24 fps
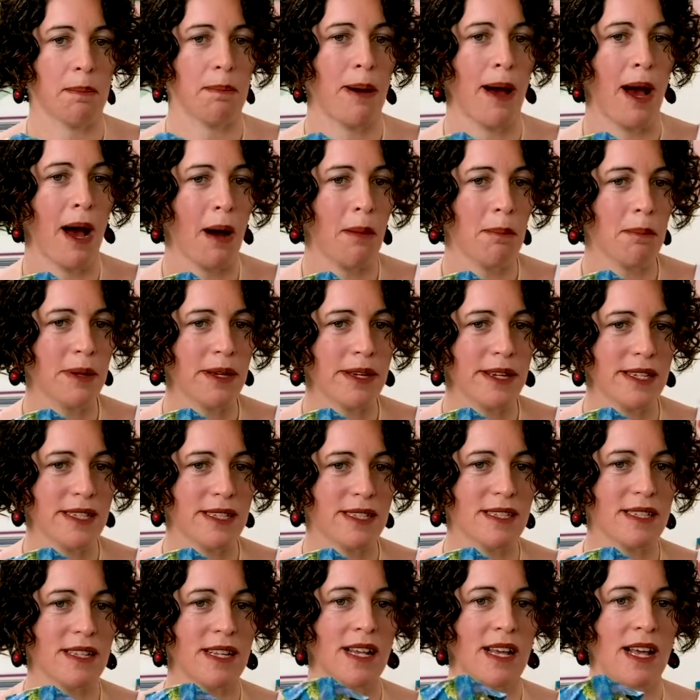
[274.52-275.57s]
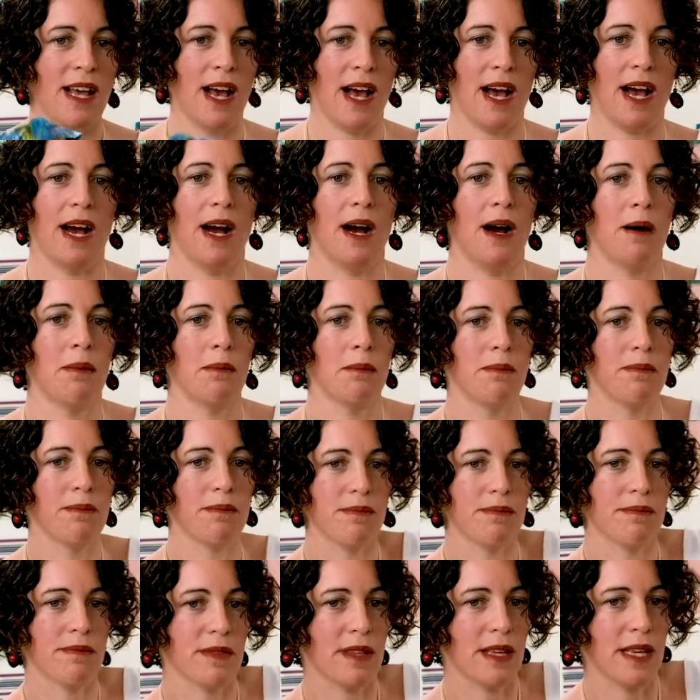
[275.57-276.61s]
pumpkin and
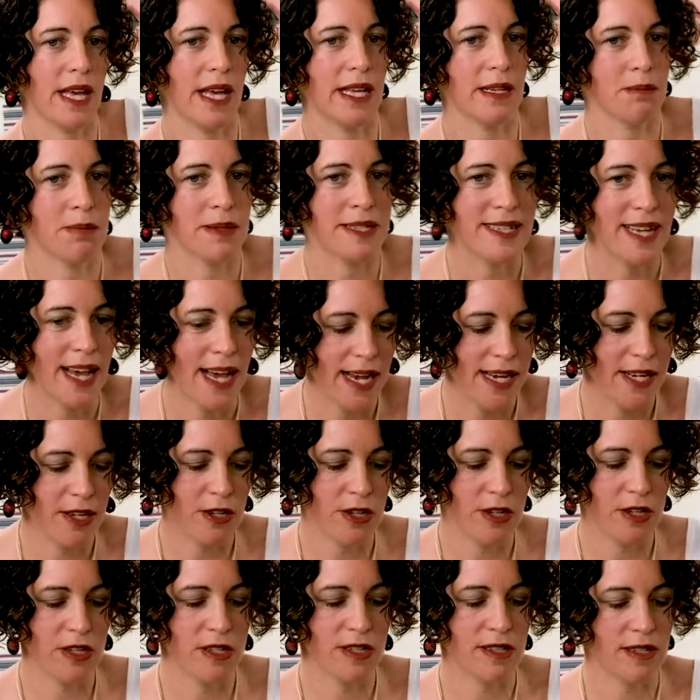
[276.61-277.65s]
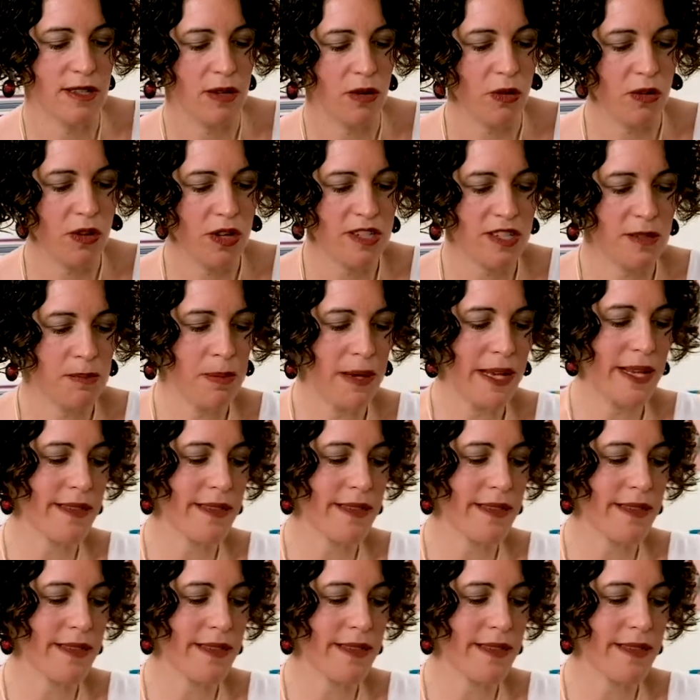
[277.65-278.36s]
potatoes, all those big